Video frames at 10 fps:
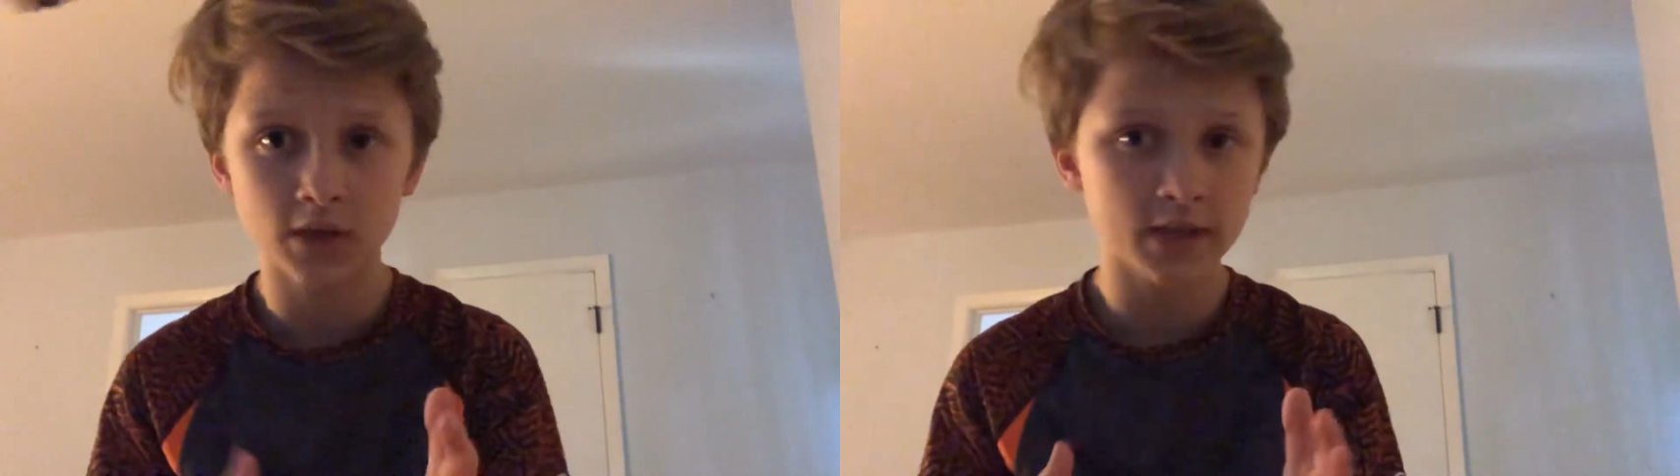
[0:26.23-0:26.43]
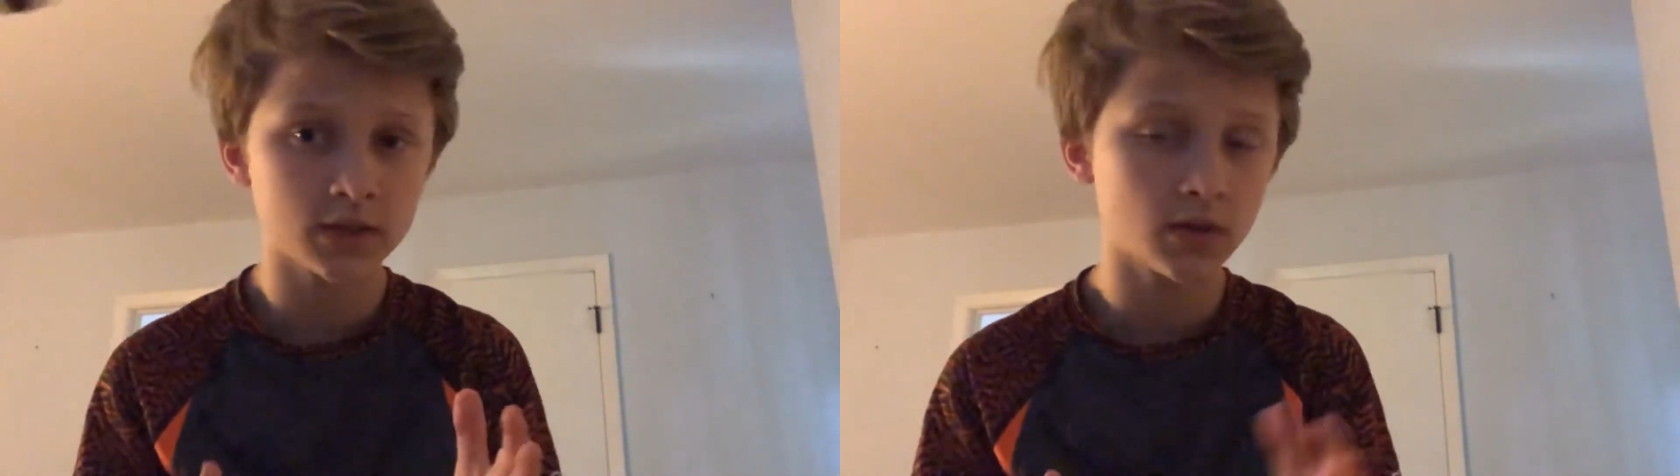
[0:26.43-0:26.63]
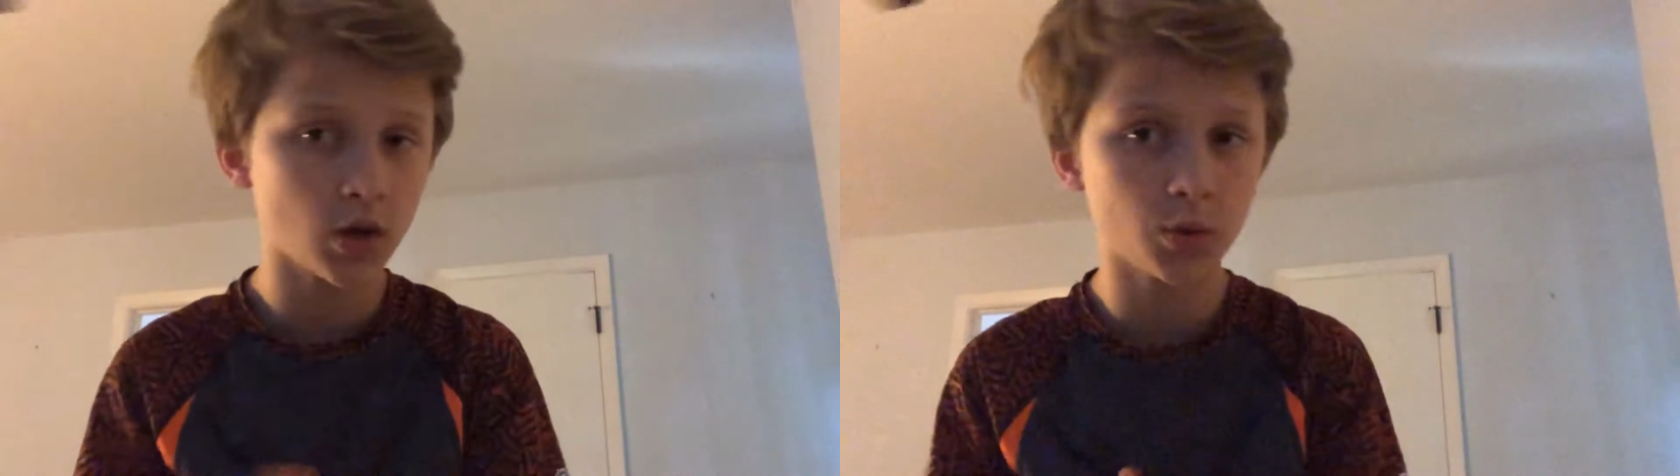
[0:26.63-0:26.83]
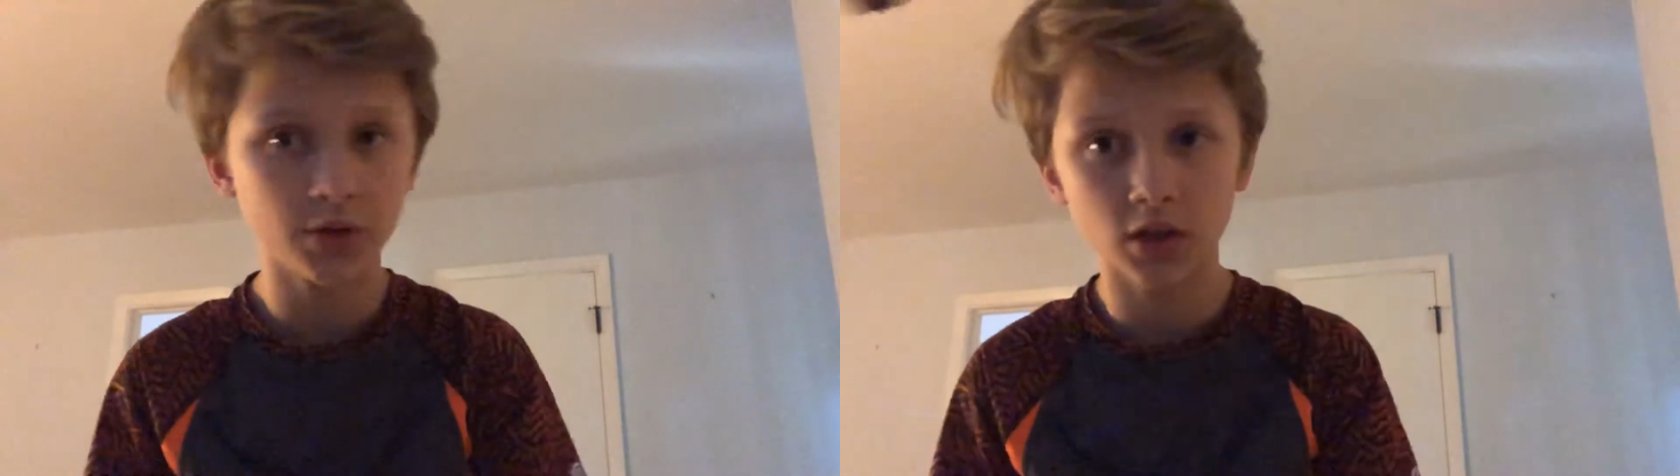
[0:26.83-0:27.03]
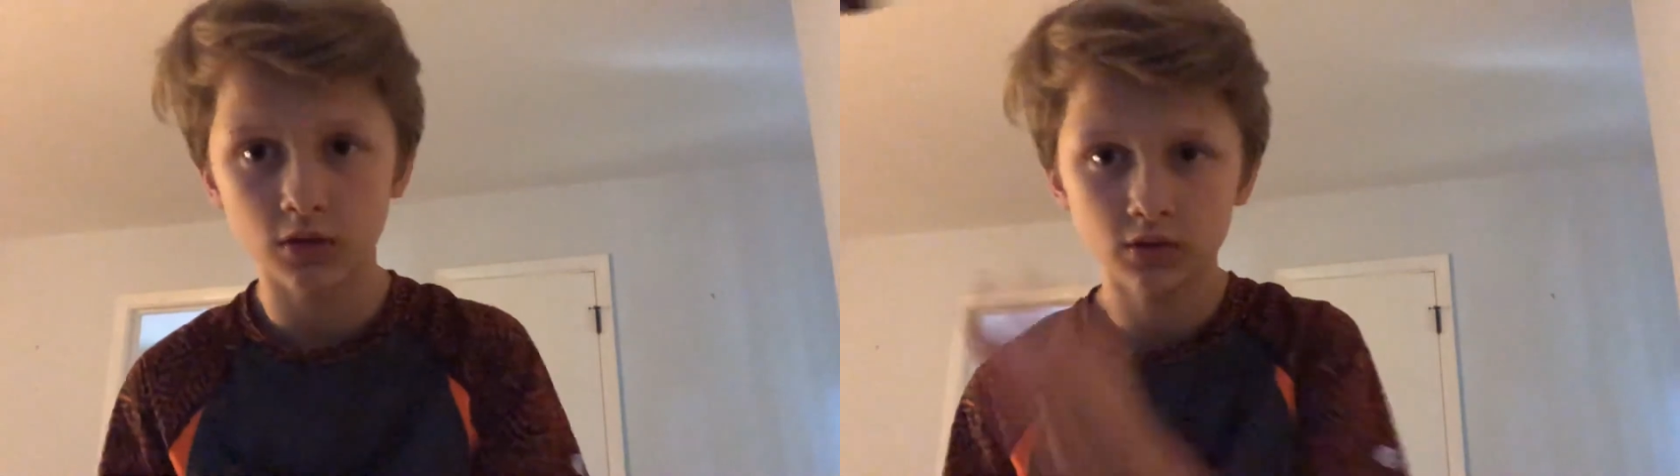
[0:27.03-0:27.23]
as you know,
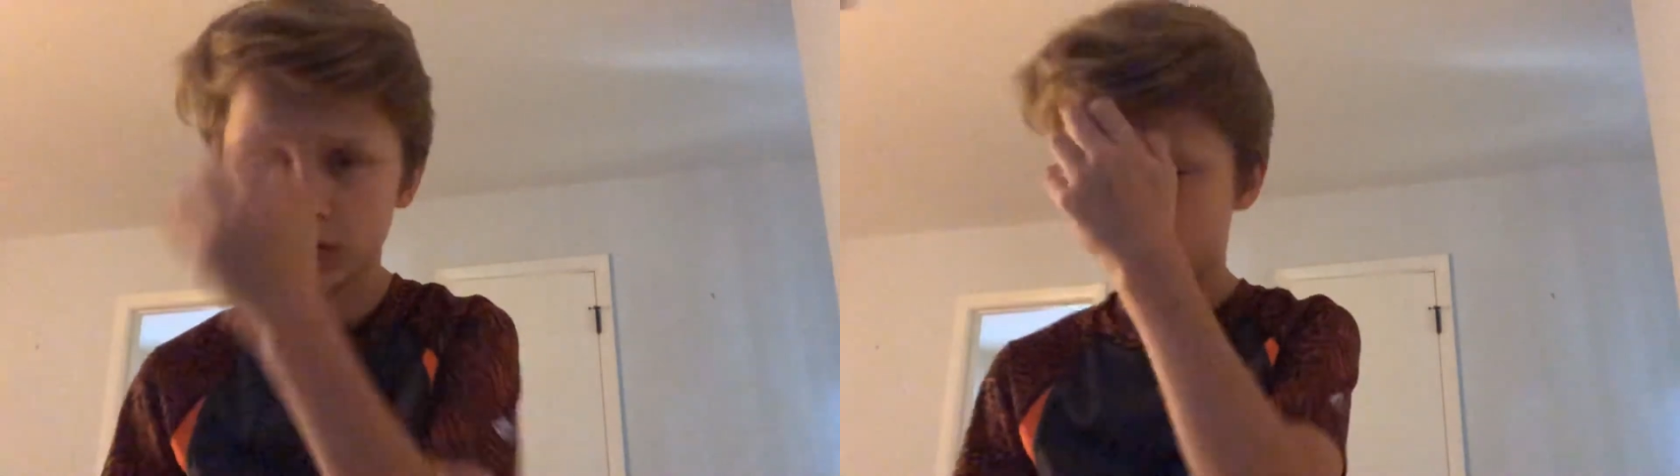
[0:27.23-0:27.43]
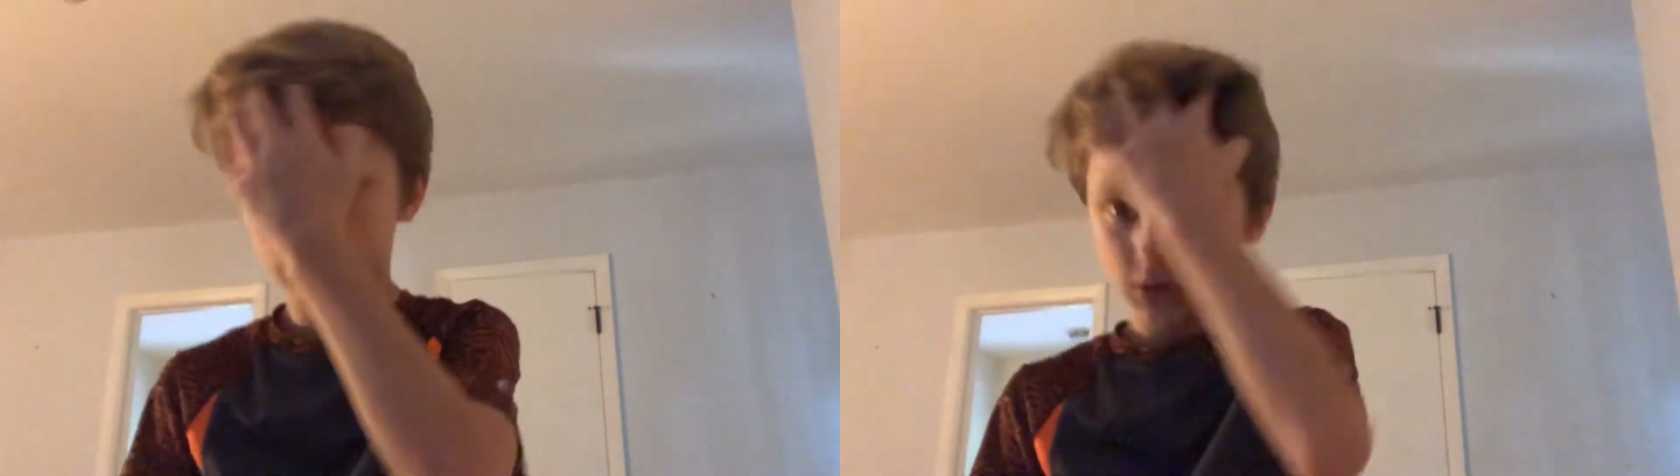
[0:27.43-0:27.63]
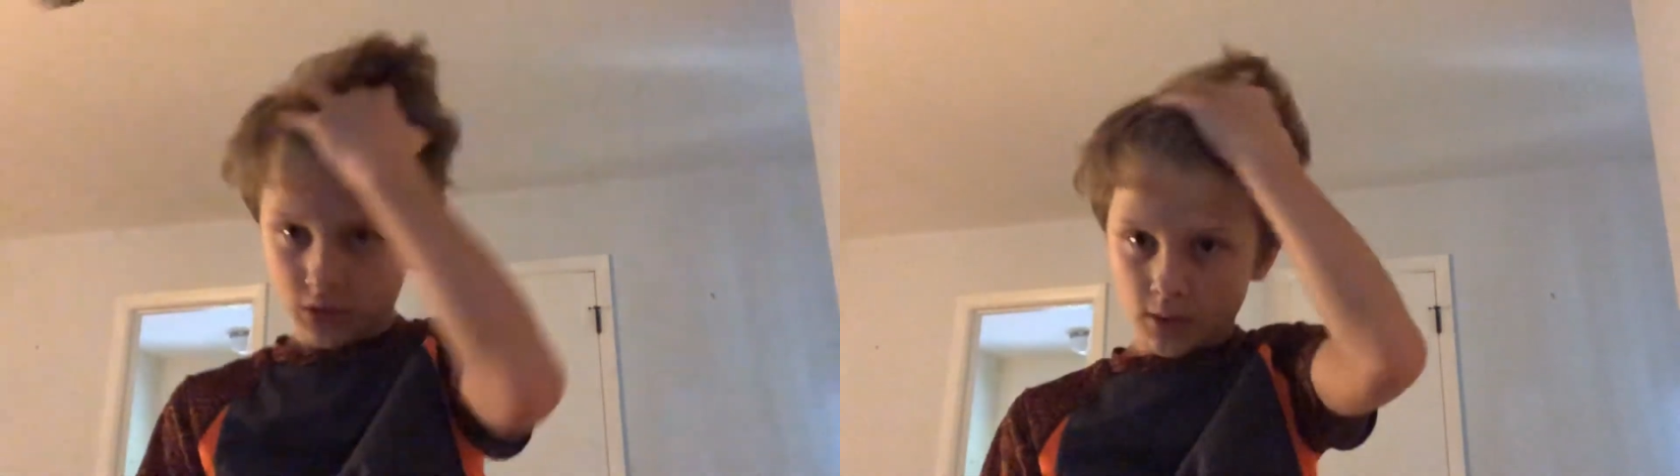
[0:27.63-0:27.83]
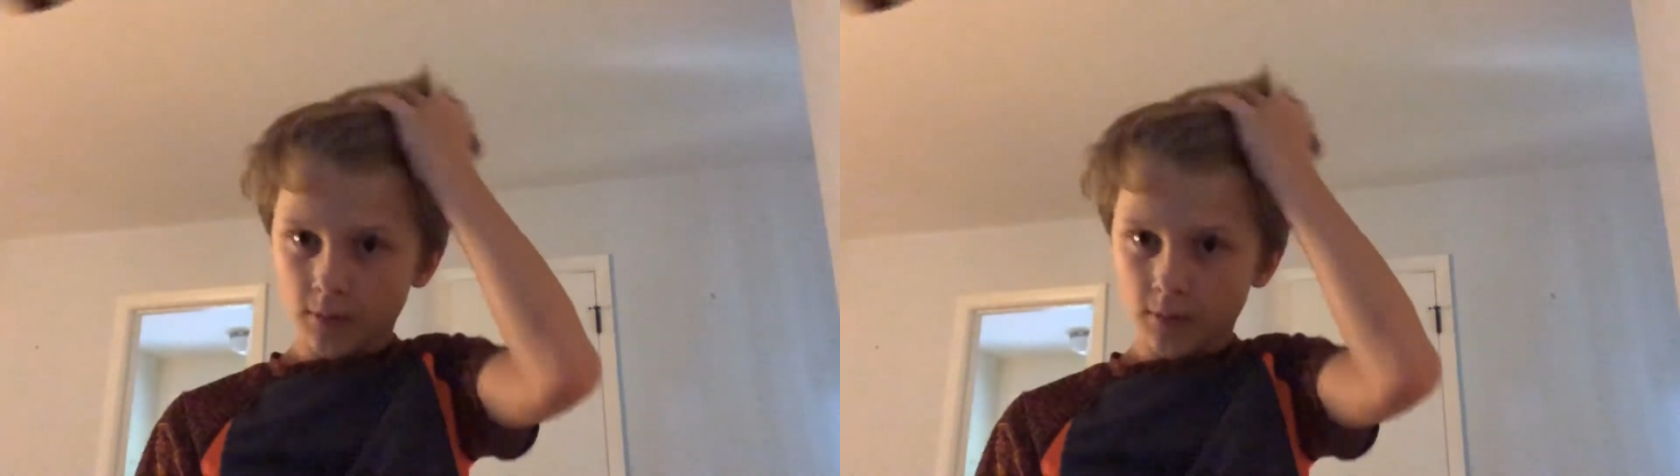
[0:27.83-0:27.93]
I'm